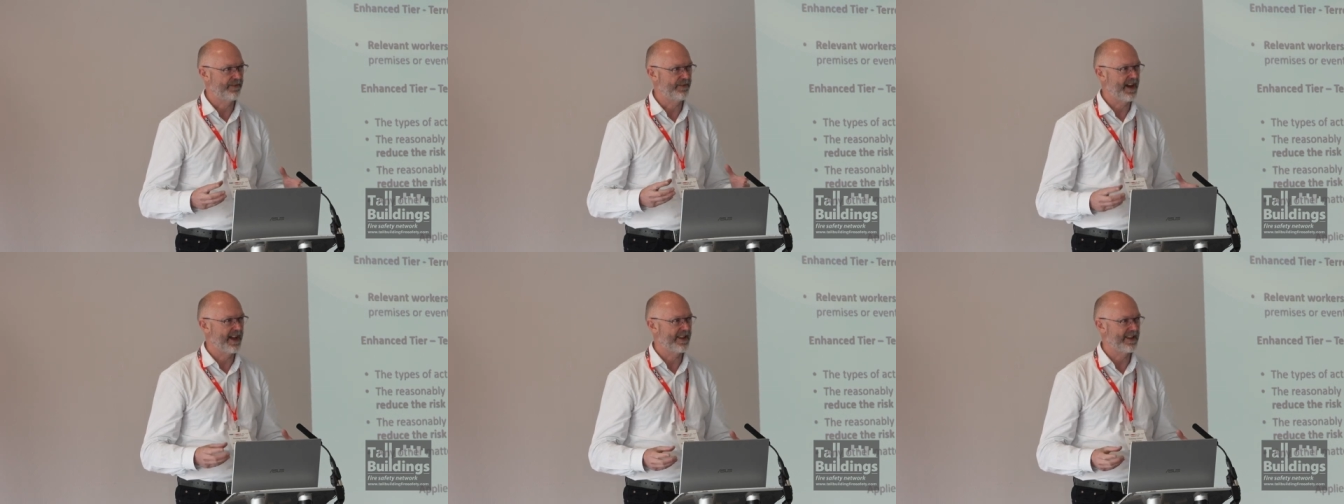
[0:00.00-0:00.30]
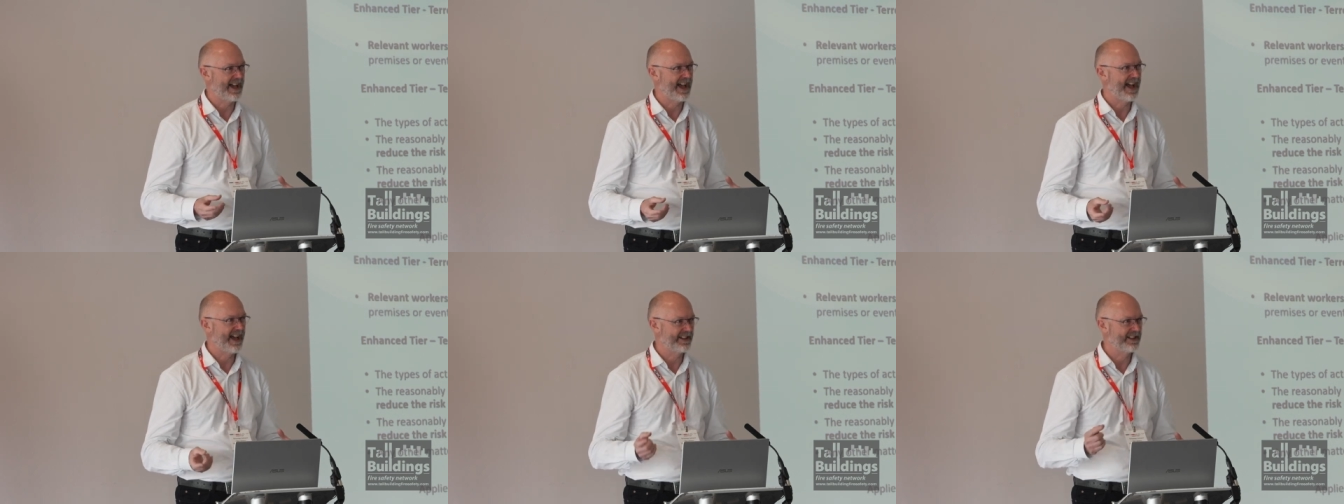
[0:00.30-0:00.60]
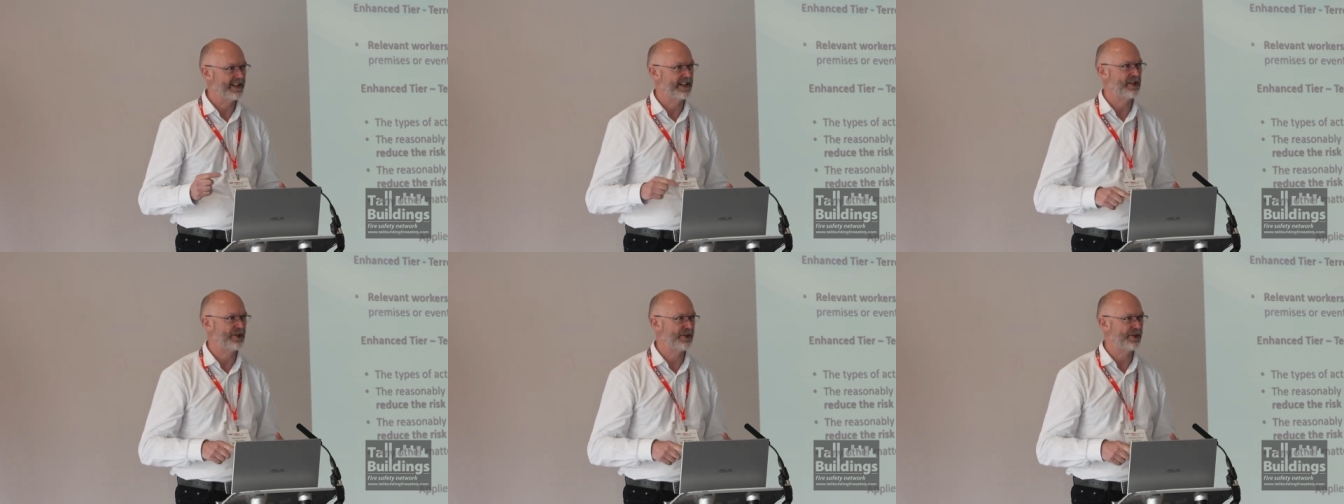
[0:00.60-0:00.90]
fact that our
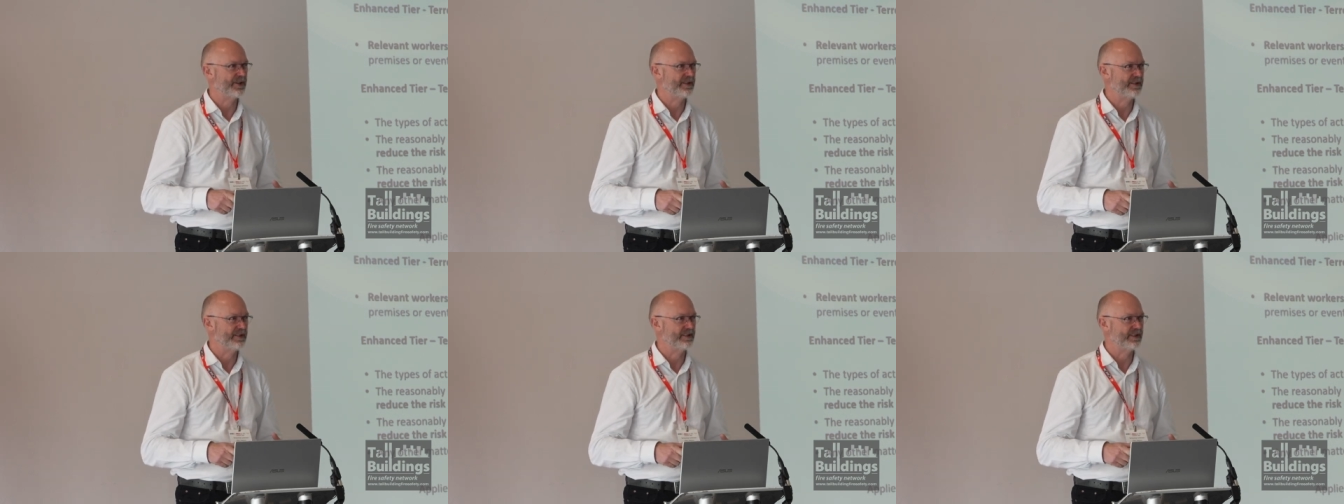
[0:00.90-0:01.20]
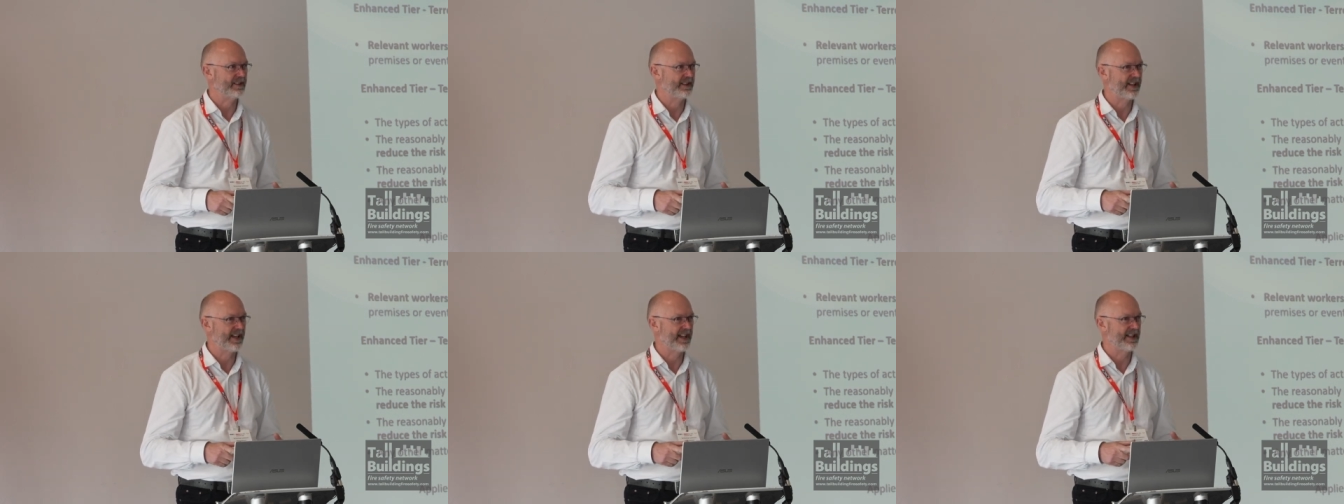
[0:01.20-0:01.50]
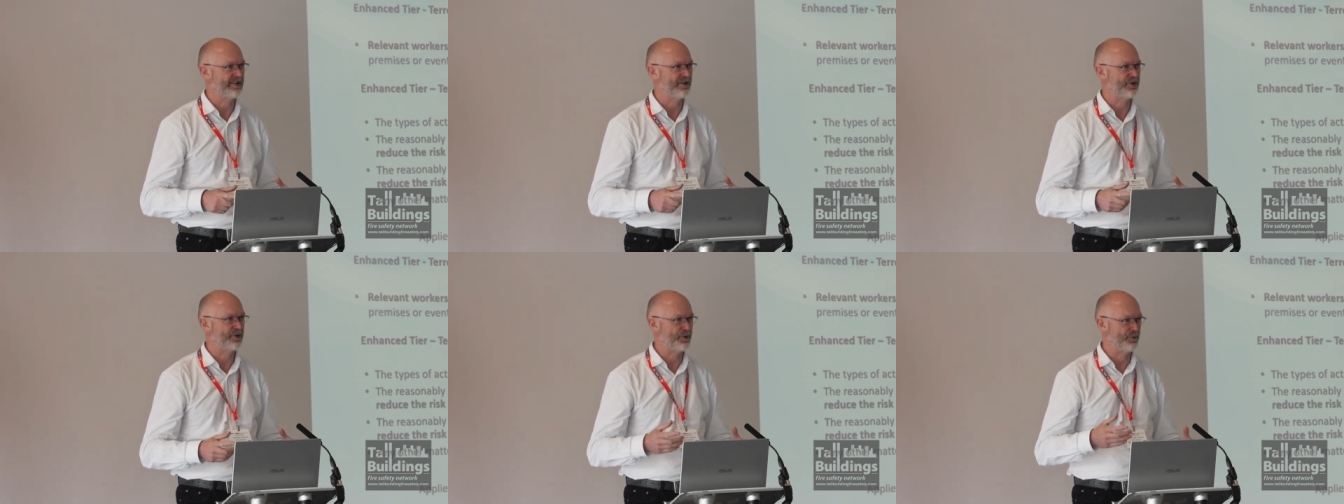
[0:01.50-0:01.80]
nation
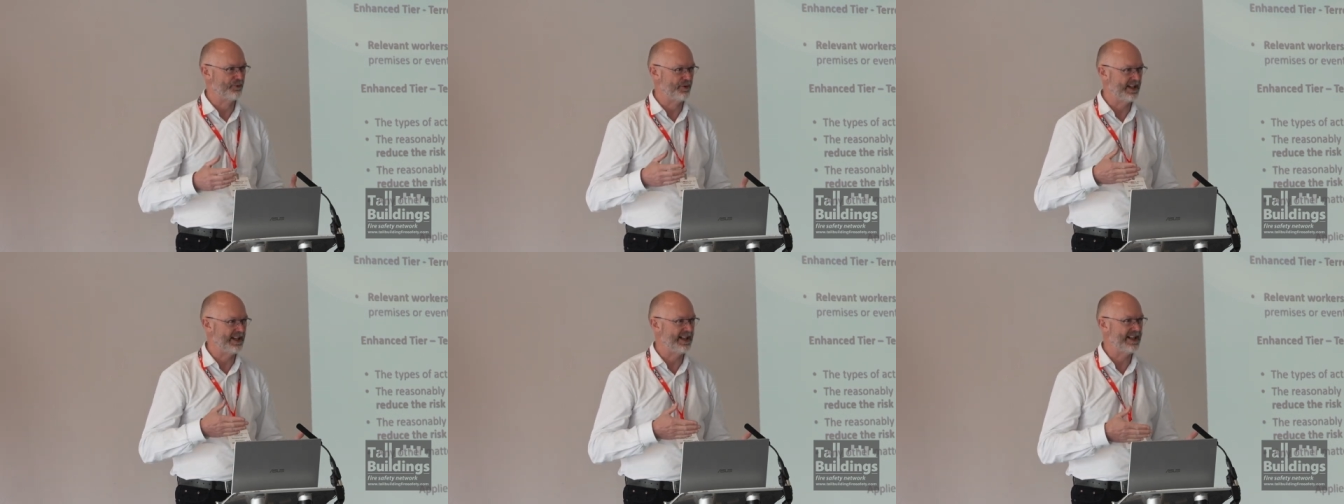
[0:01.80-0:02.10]
can drill